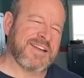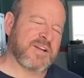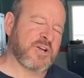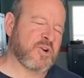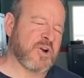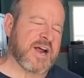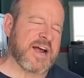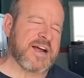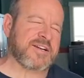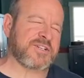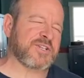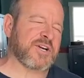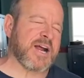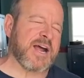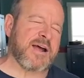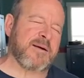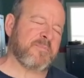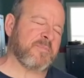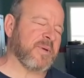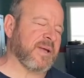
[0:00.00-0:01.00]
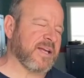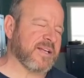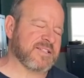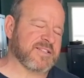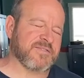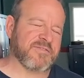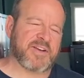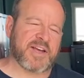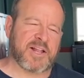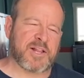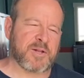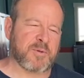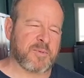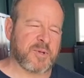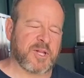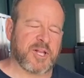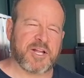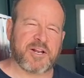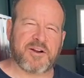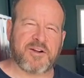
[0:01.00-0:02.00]
Crash wrap, it's
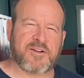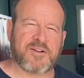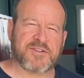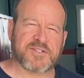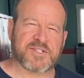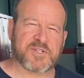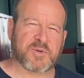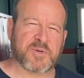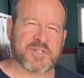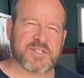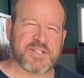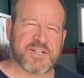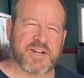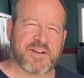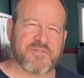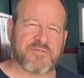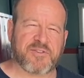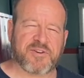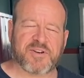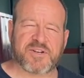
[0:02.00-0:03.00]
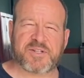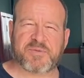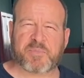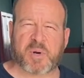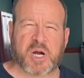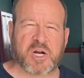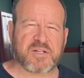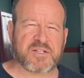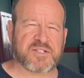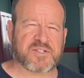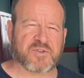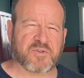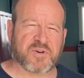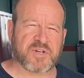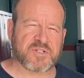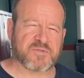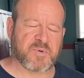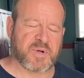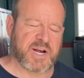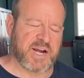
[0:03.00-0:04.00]
available in all sorts of different parts
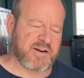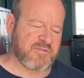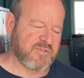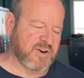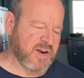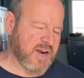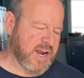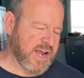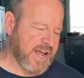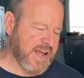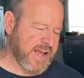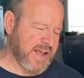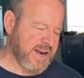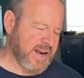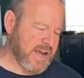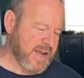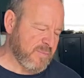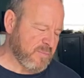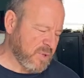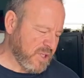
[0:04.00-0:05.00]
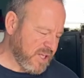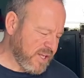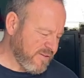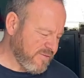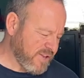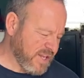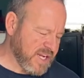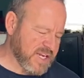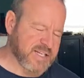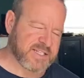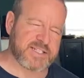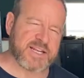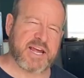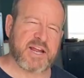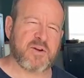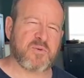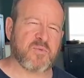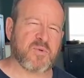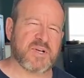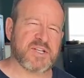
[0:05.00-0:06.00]
stores, whatever. And I believe the
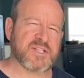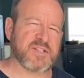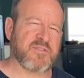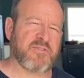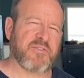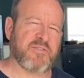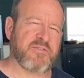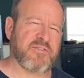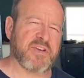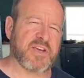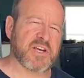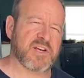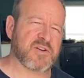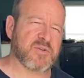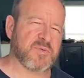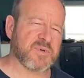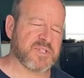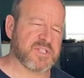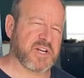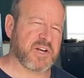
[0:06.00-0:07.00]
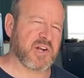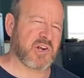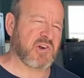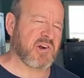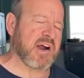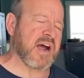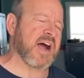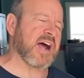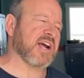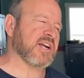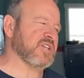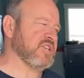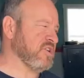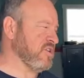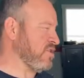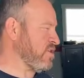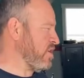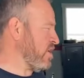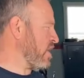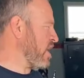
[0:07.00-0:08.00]
intent was if a vehicle was in a crash,
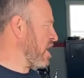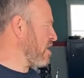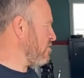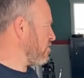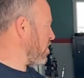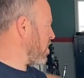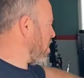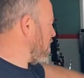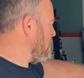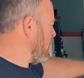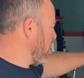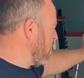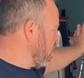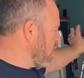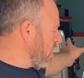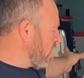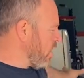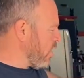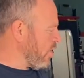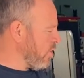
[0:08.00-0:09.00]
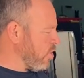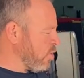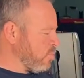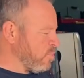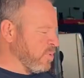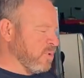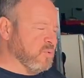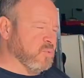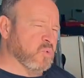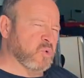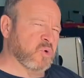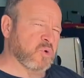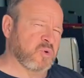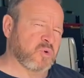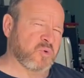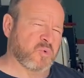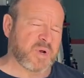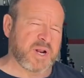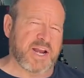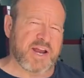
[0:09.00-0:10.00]
you could cover an open
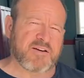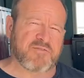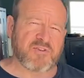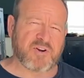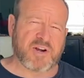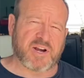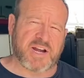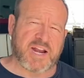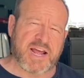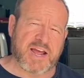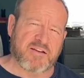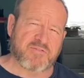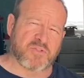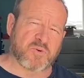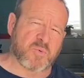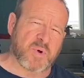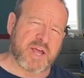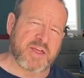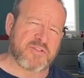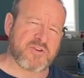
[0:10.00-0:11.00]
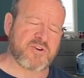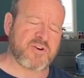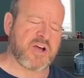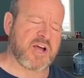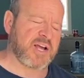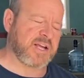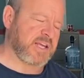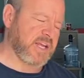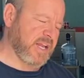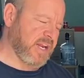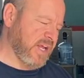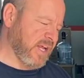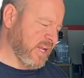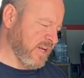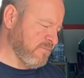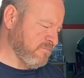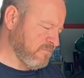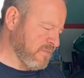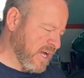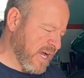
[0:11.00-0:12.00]
wound, whatever, and have the weather not get
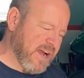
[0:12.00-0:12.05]
in.